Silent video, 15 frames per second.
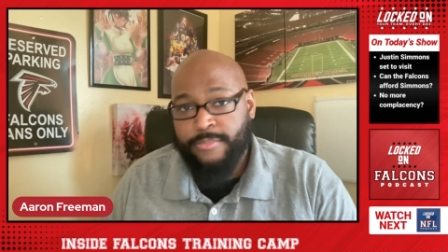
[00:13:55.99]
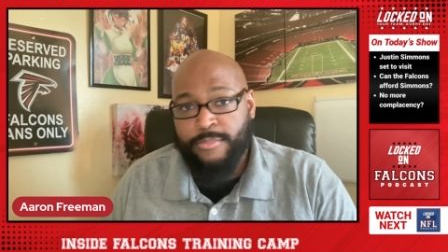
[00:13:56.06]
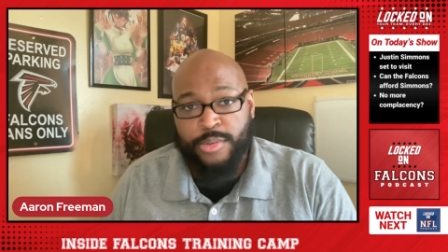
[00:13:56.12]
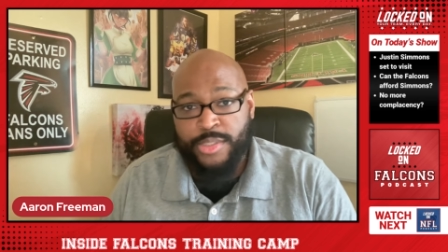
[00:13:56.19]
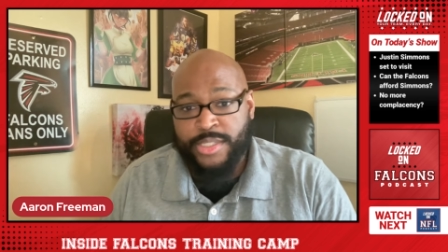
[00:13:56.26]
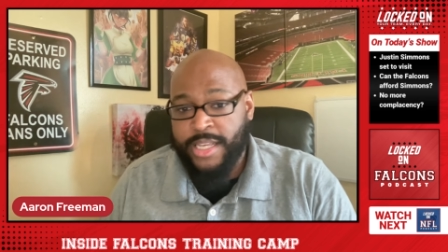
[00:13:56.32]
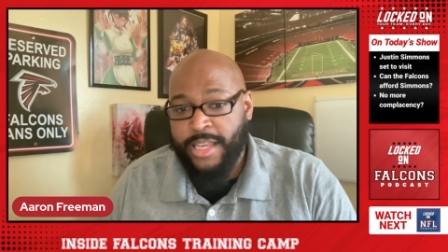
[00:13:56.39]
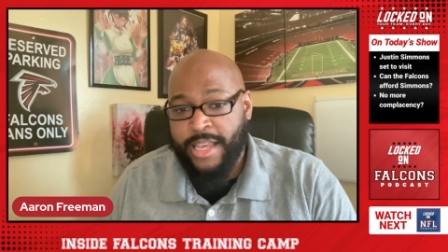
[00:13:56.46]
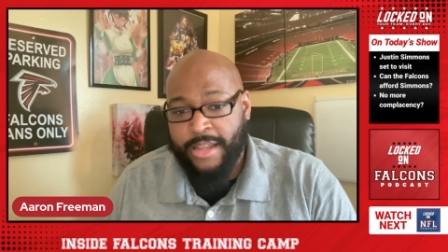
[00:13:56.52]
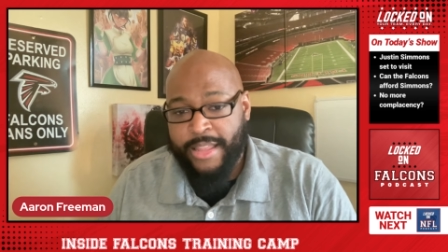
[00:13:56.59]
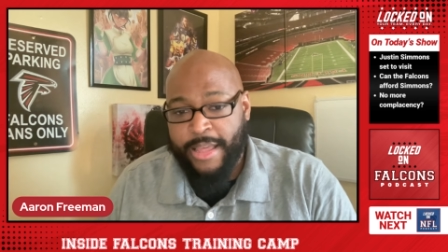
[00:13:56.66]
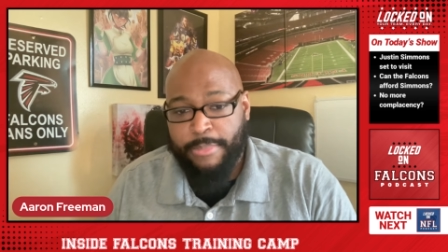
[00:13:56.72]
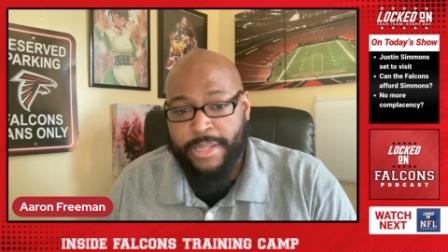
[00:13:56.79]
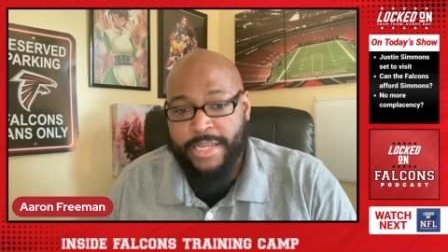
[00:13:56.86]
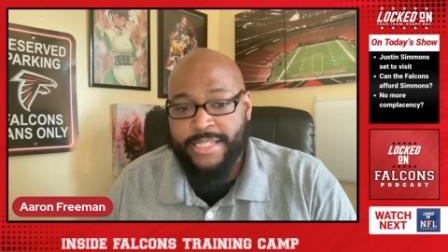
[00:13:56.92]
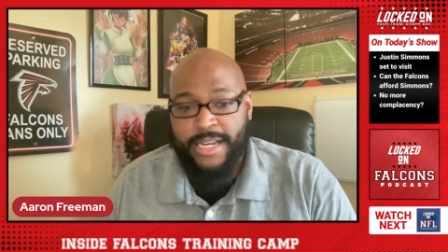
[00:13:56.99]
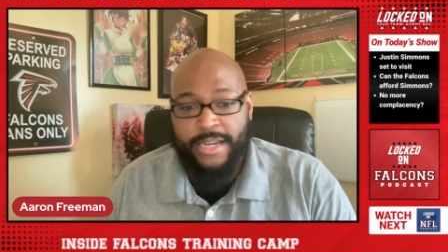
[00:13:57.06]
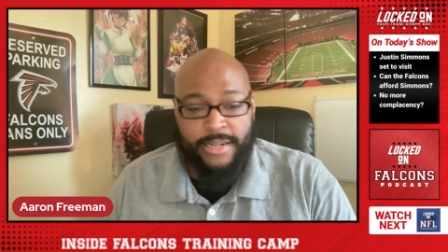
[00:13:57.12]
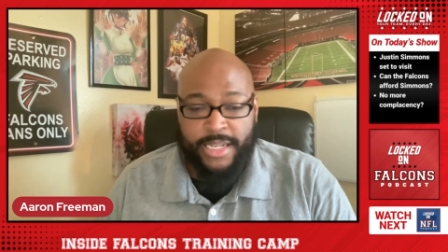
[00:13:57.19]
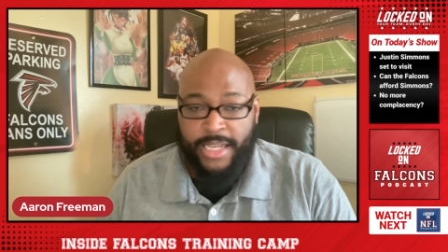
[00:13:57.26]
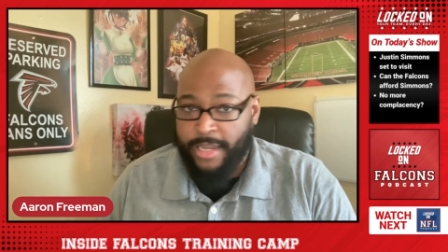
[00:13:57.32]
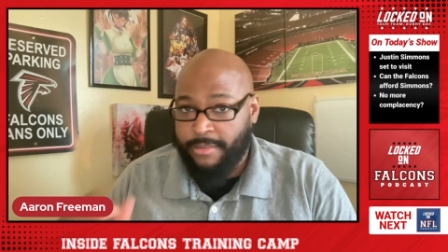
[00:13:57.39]
We'll see how that plays
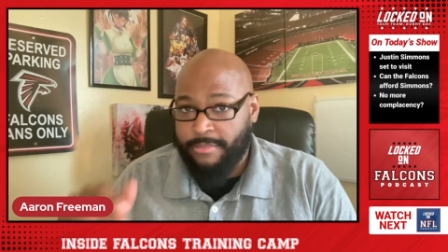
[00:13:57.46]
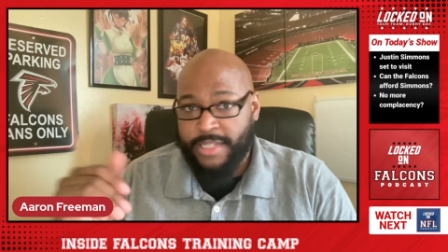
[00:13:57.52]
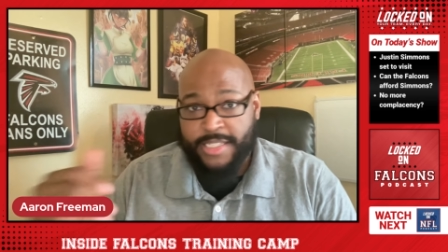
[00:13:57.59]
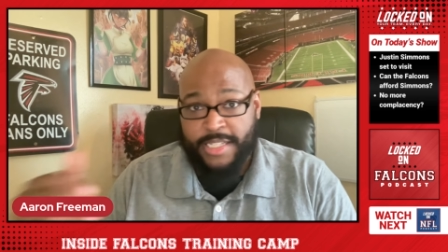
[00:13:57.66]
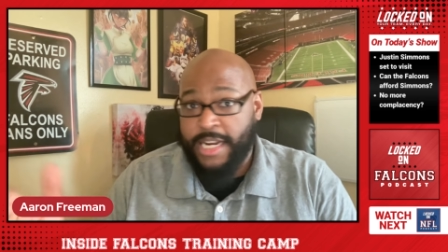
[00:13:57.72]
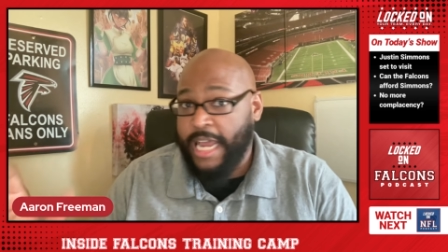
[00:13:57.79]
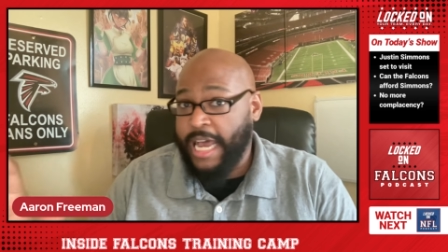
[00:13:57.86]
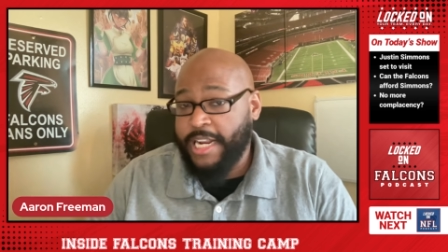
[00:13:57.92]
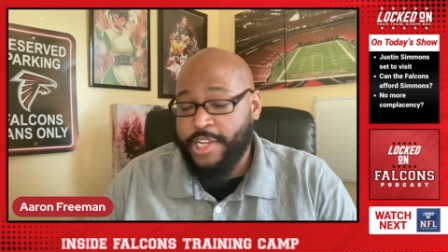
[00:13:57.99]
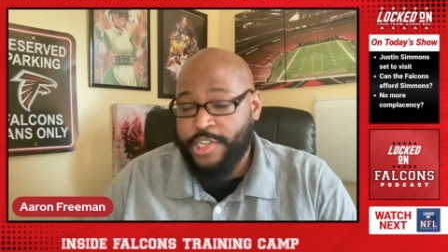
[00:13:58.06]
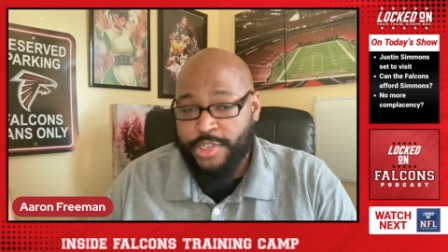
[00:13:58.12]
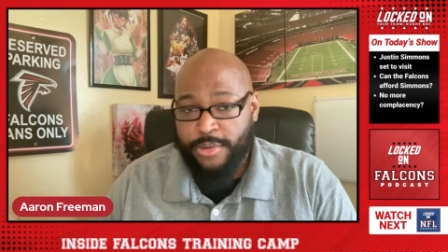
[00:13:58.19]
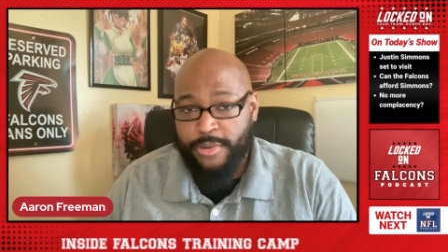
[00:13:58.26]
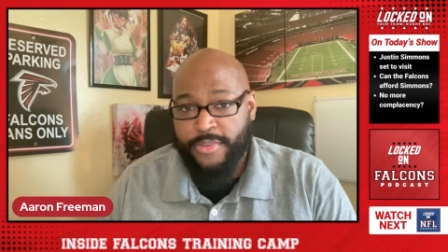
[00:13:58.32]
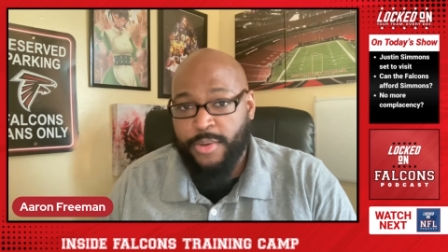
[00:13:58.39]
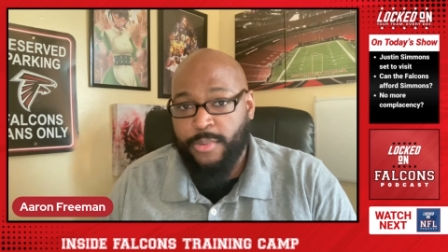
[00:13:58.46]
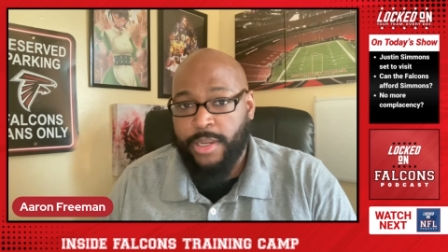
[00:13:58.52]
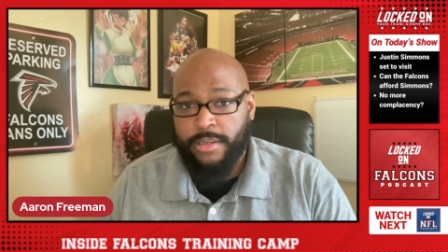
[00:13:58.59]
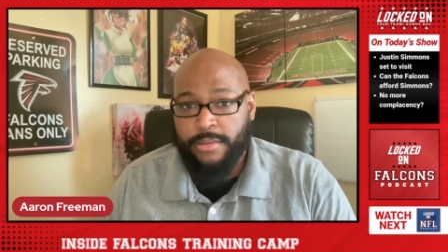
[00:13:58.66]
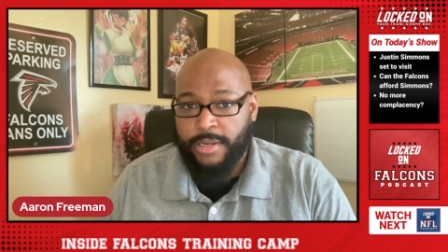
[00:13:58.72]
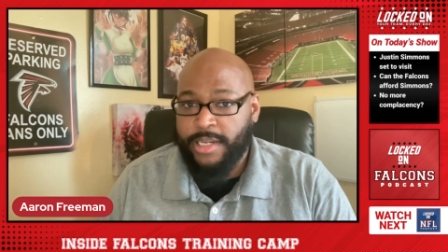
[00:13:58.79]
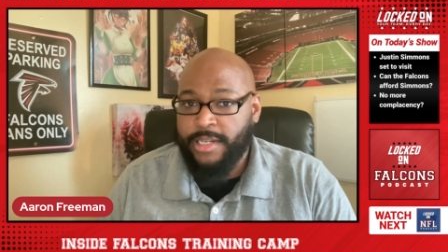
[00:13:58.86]
out. Again, it's a non-issue if you
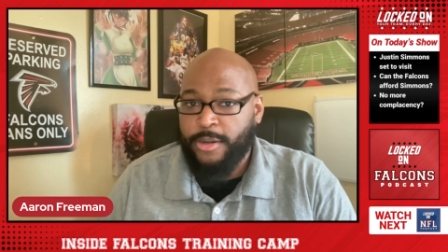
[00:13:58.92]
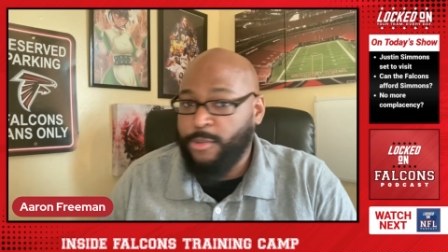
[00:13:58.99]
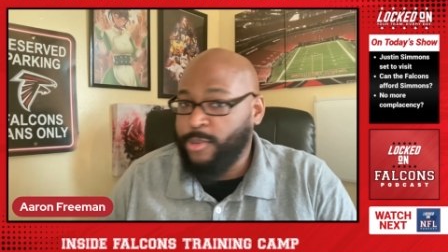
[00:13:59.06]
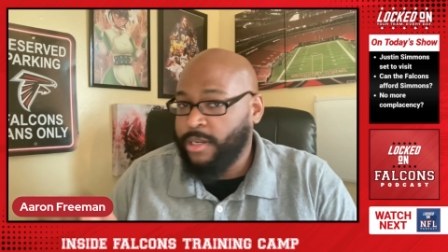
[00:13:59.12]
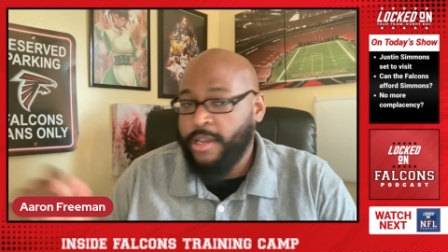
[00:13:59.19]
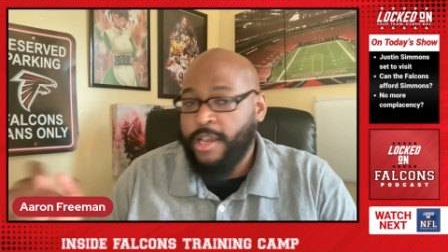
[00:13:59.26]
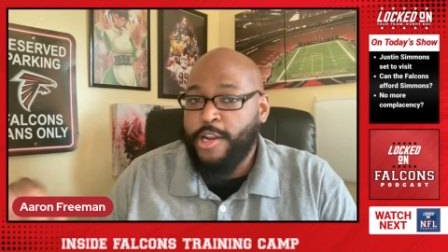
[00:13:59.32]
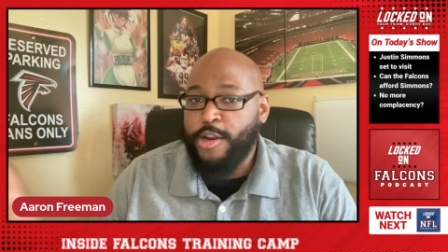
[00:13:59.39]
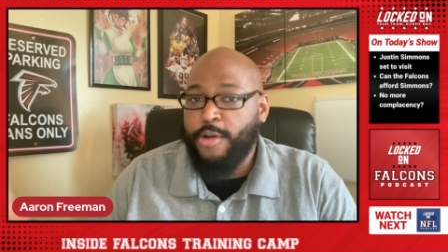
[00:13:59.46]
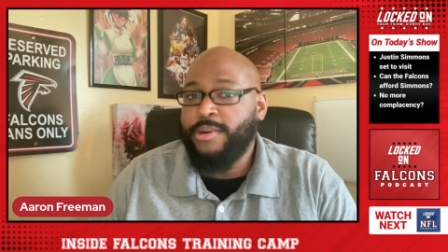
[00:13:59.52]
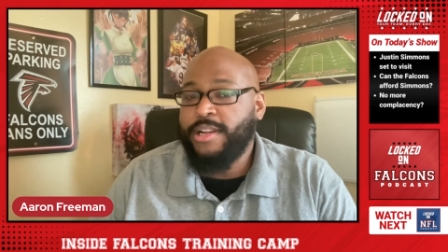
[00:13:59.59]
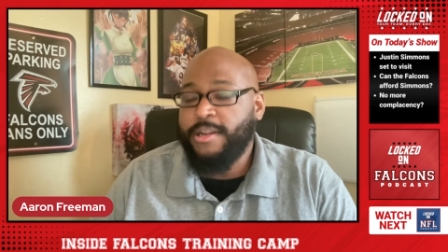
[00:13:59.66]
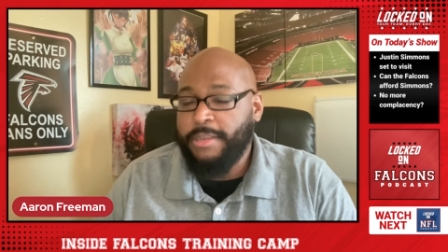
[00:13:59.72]
win, right? No one, no one